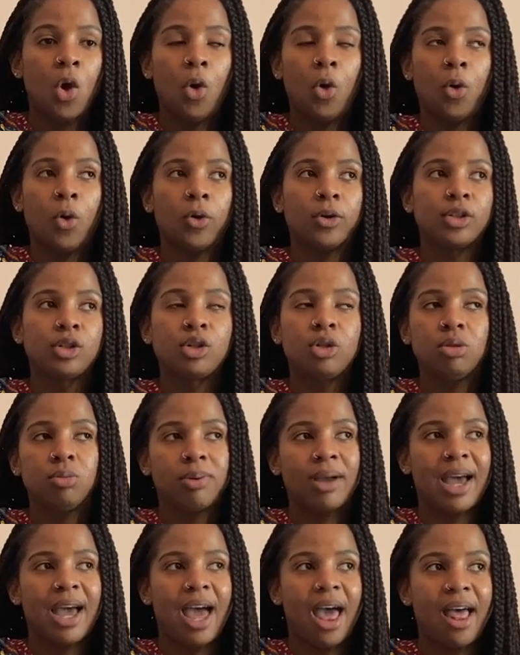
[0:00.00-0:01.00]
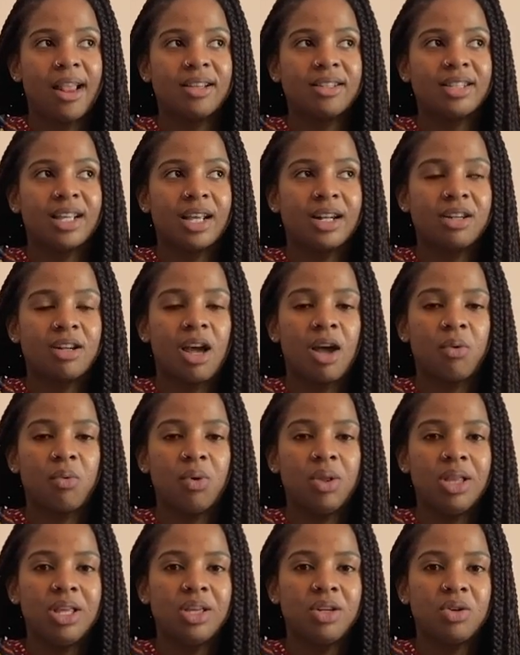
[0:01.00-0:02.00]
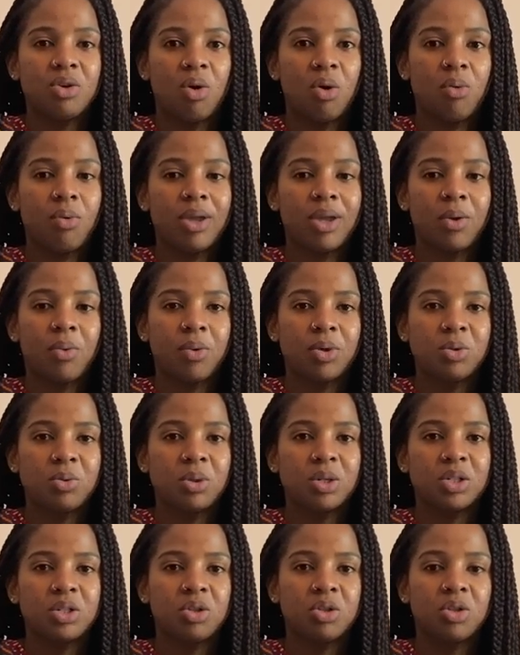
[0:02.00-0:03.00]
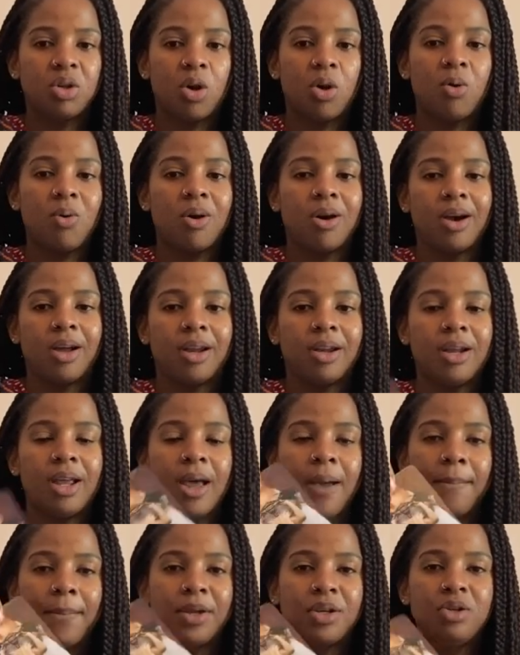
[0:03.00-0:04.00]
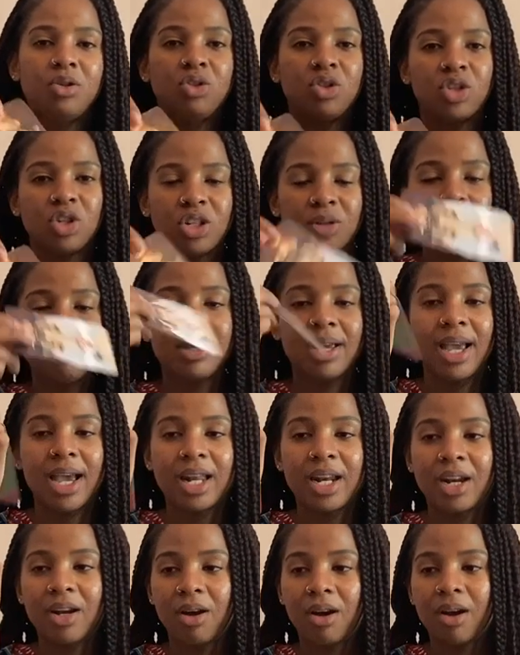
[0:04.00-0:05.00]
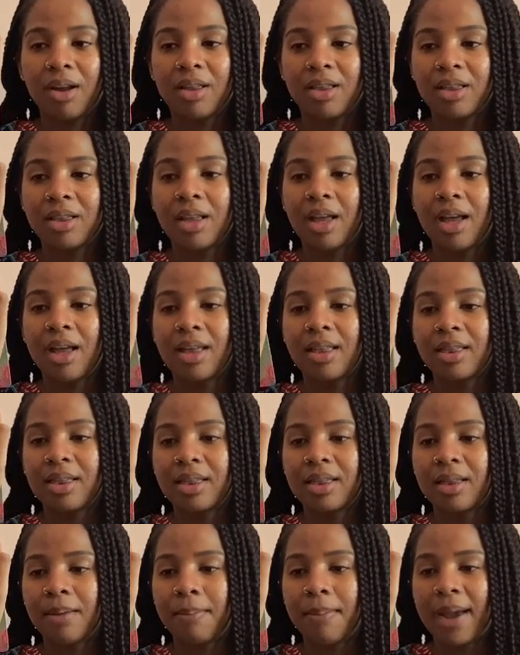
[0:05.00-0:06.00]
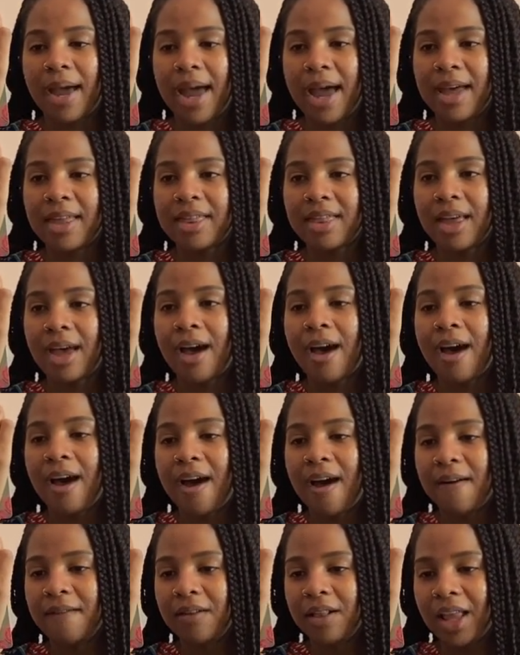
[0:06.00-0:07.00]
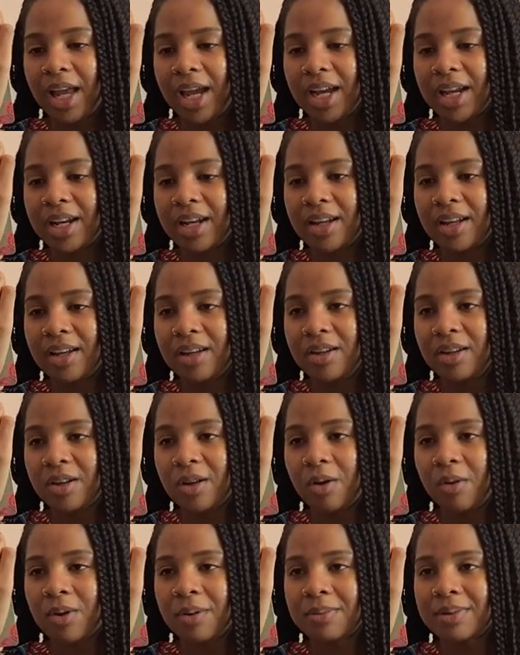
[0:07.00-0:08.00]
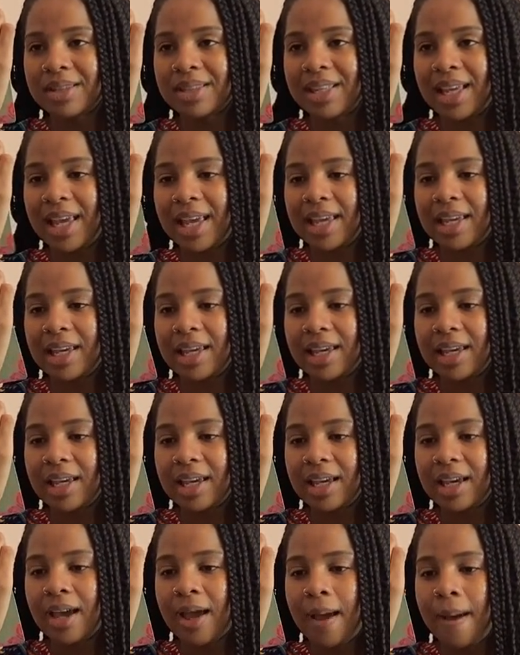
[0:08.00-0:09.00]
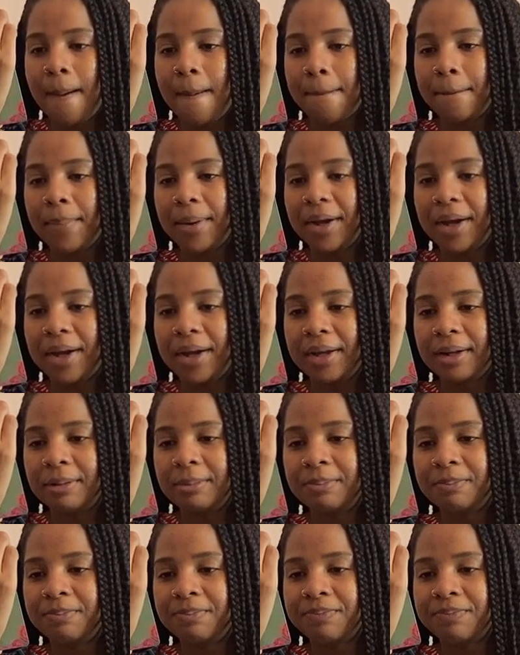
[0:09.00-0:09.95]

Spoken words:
or two paths and not really knowing which one to go on. But you should be headed on the path of light. You know what I'm saying? But